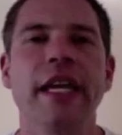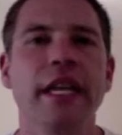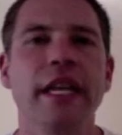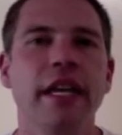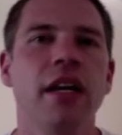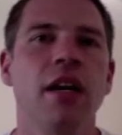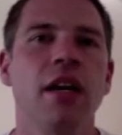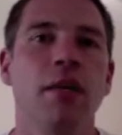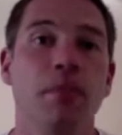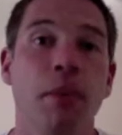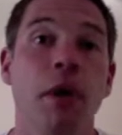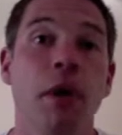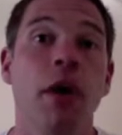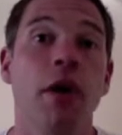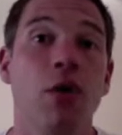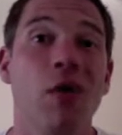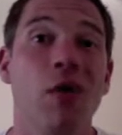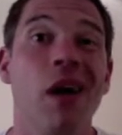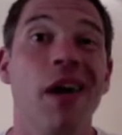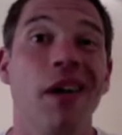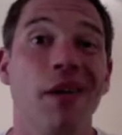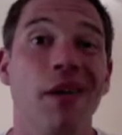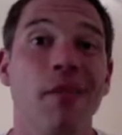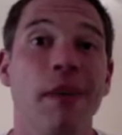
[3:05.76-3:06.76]
you're going to burn
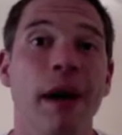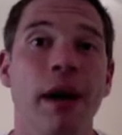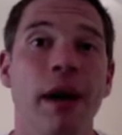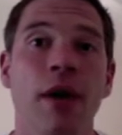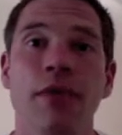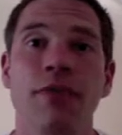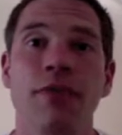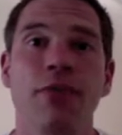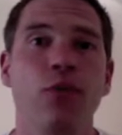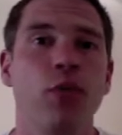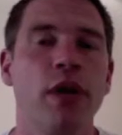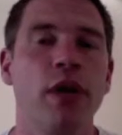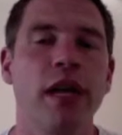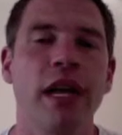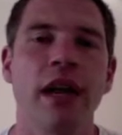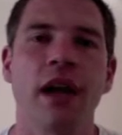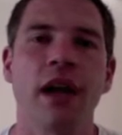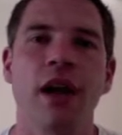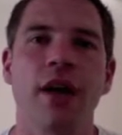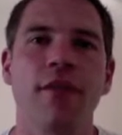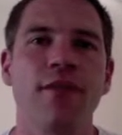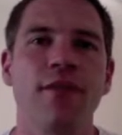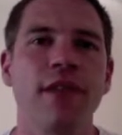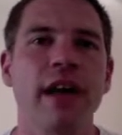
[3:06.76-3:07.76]
around about
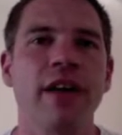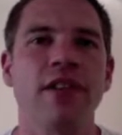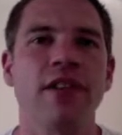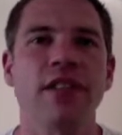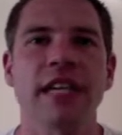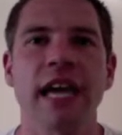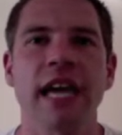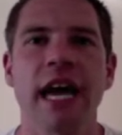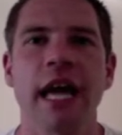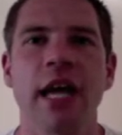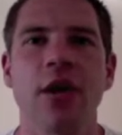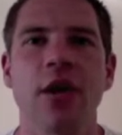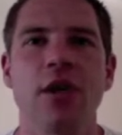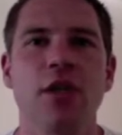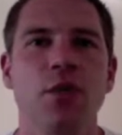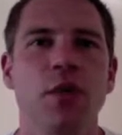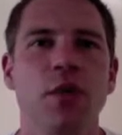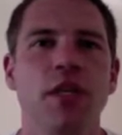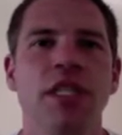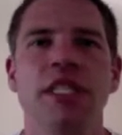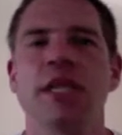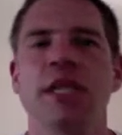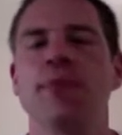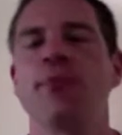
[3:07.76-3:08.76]
3,500 calories,
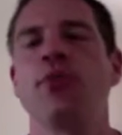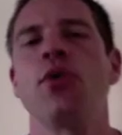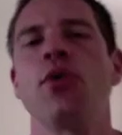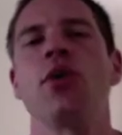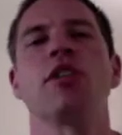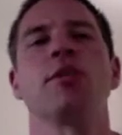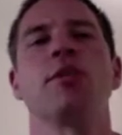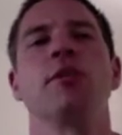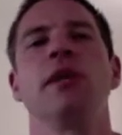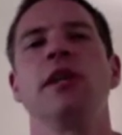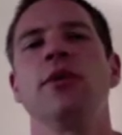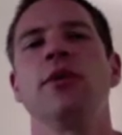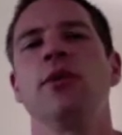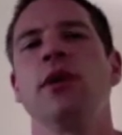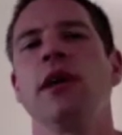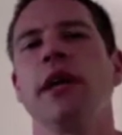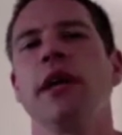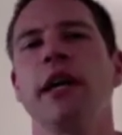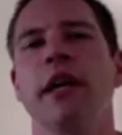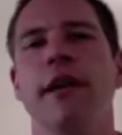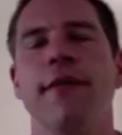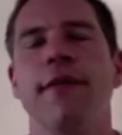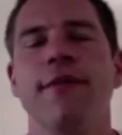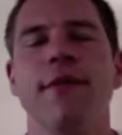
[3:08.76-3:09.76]
which is approximately what you're
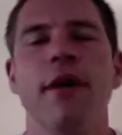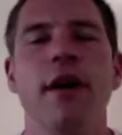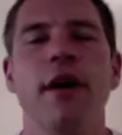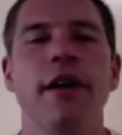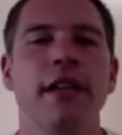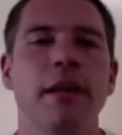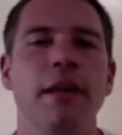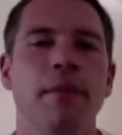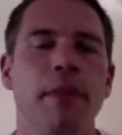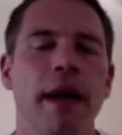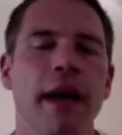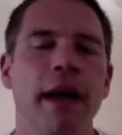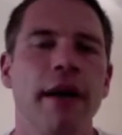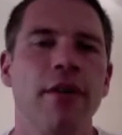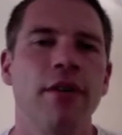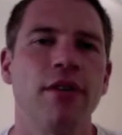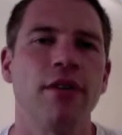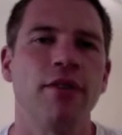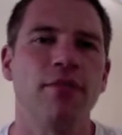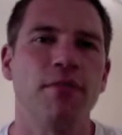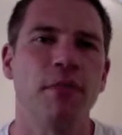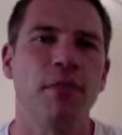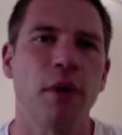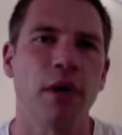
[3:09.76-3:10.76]
going to find in a pound
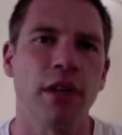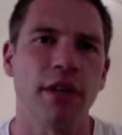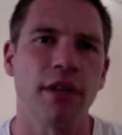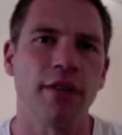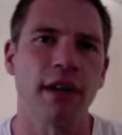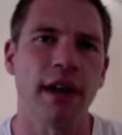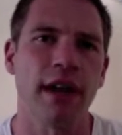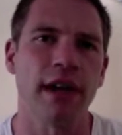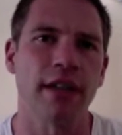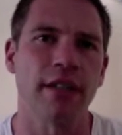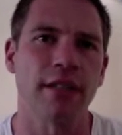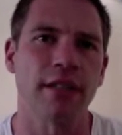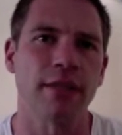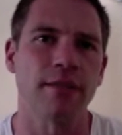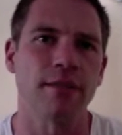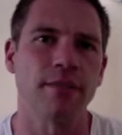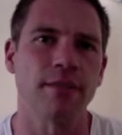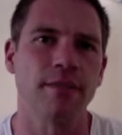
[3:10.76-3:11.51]
of body fat.